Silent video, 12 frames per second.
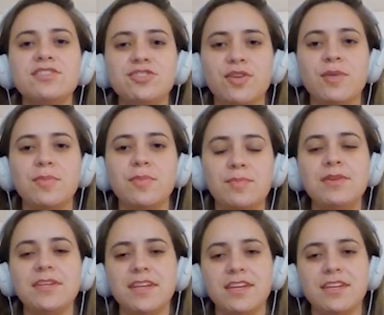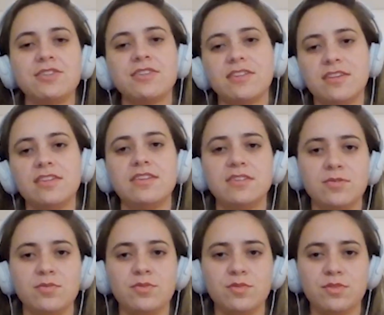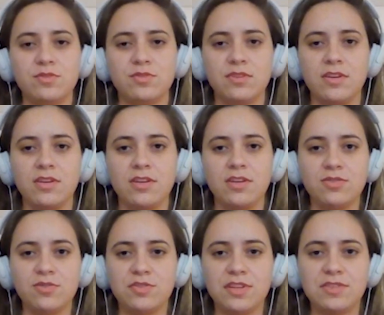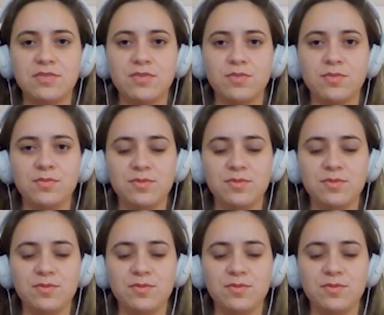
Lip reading: job application, and it was successful